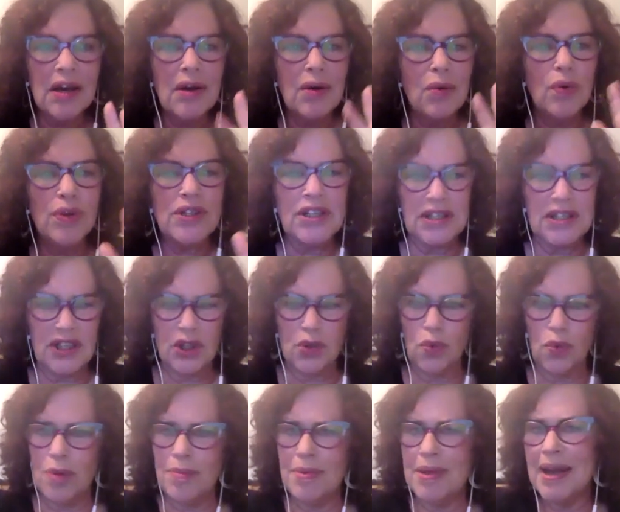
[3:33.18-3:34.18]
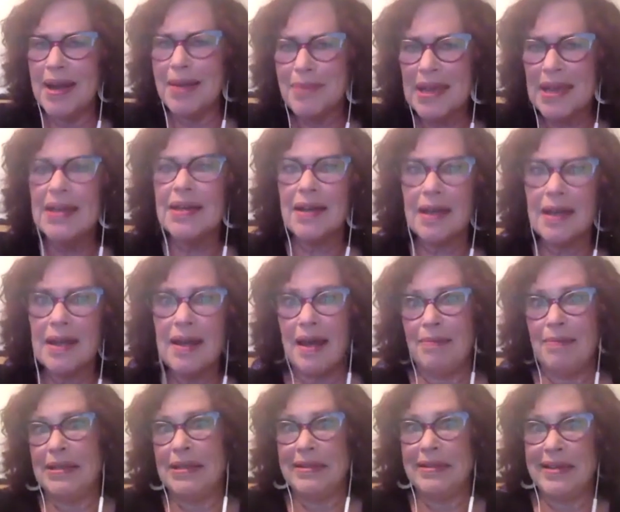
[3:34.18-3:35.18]
Was it this woman? I mean, I
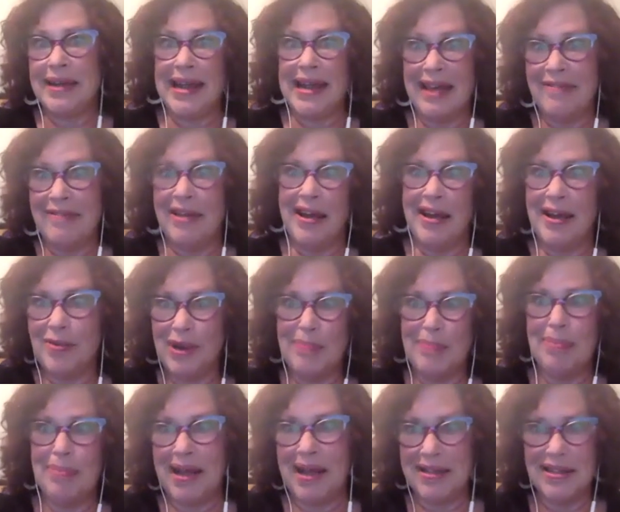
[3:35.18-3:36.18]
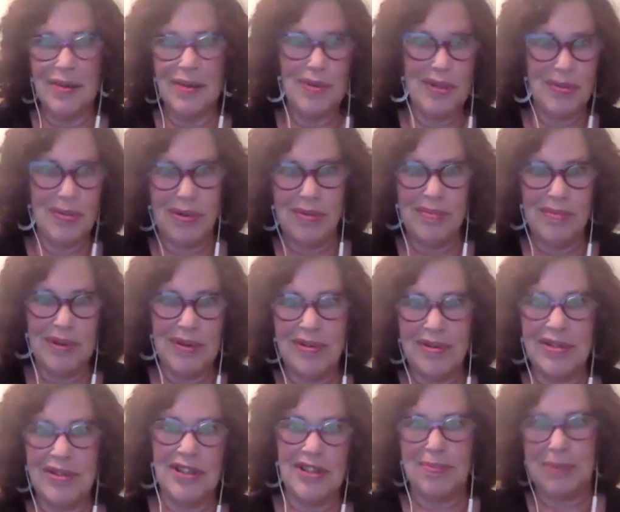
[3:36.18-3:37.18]
mean, did I have a highway bonding with a woman who
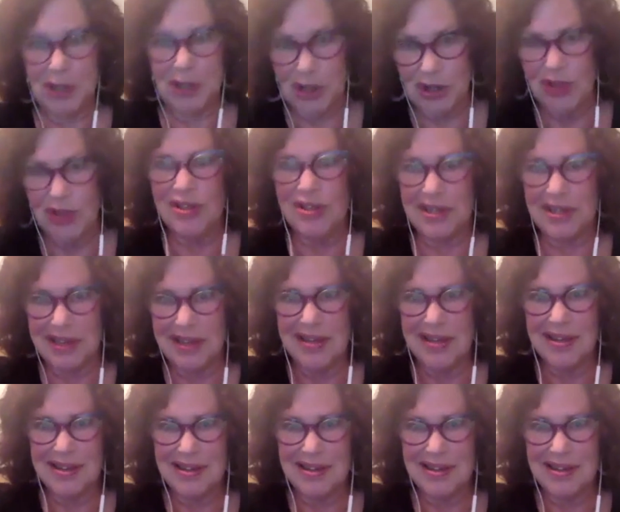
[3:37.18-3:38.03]
had just been jilted?